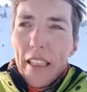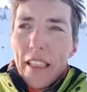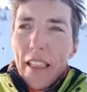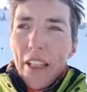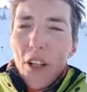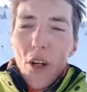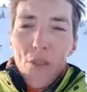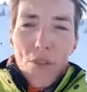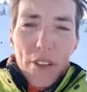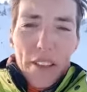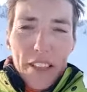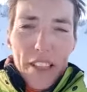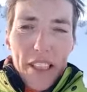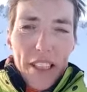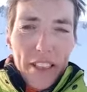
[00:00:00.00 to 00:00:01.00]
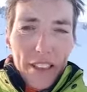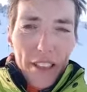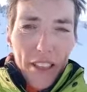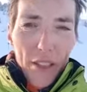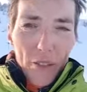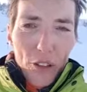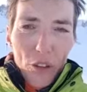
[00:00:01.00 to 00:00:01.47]
And over the years,
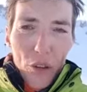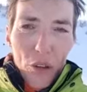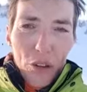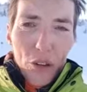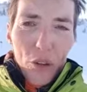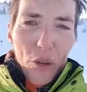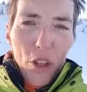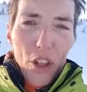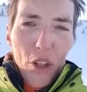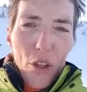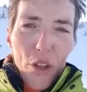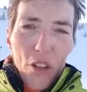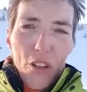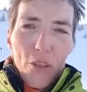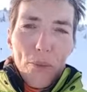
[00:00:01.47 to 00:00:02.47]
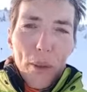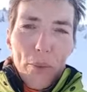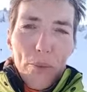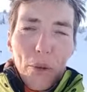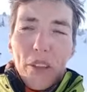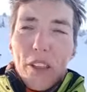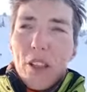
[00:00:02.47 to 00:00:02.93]
I've talked to a lot of
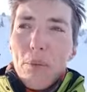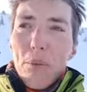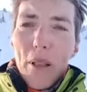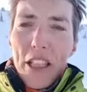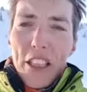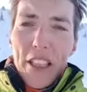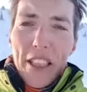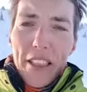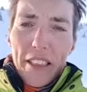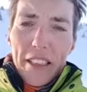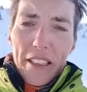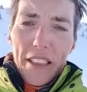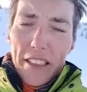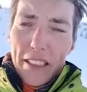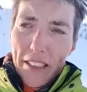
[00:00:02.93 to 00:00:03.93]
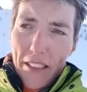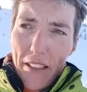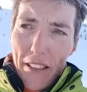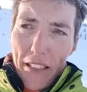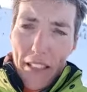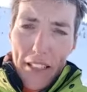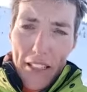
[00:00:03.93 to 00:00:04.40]
people, especially since
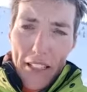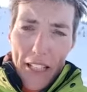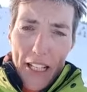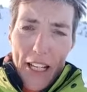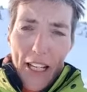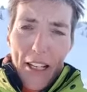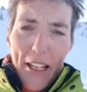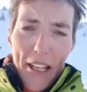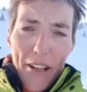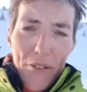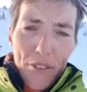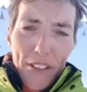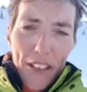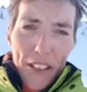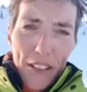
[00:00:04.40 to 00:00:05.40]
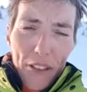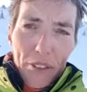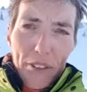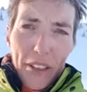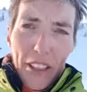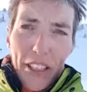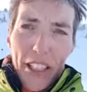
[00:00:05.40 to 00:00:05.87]
I left that
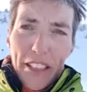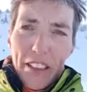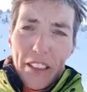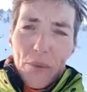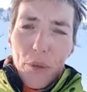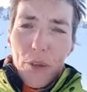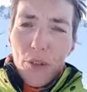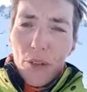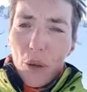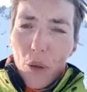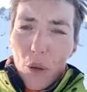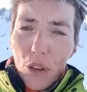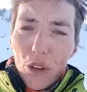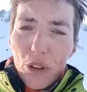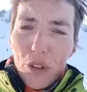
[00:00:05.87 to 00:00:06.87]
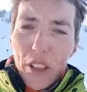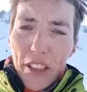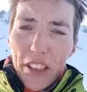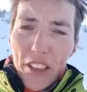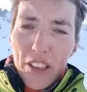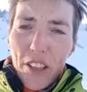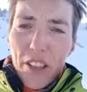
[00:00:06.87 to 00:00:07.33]
career and moved to Austria
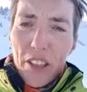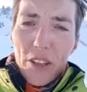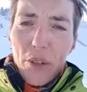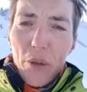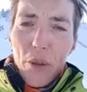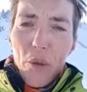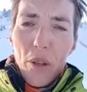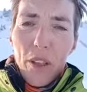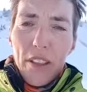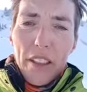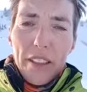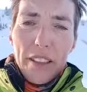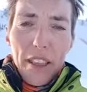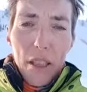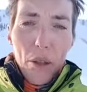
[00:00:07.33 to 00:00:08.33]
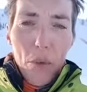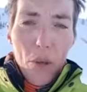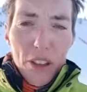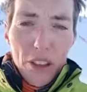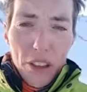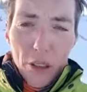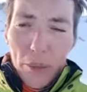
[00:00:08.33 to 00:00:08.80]
and started doing what it is that I
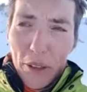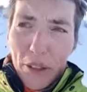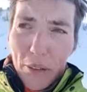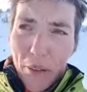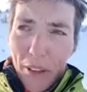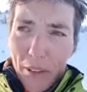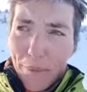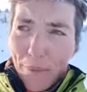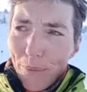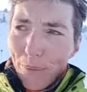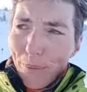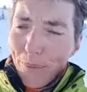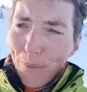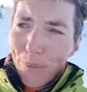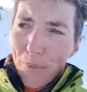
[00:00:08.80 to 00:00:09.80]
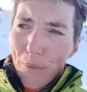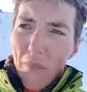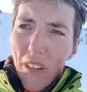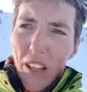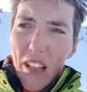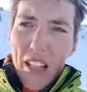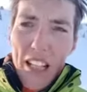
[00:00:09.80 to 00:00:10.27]
wanted to be
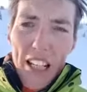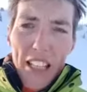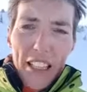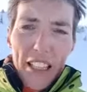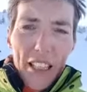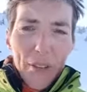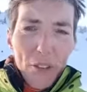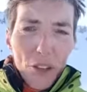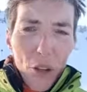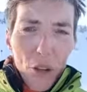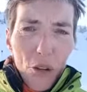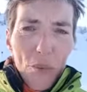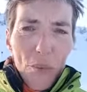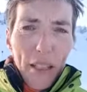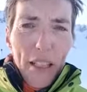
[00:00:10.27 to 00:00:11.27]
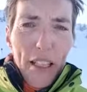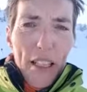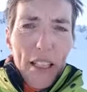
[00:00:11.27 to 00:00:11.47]
doing, that have told me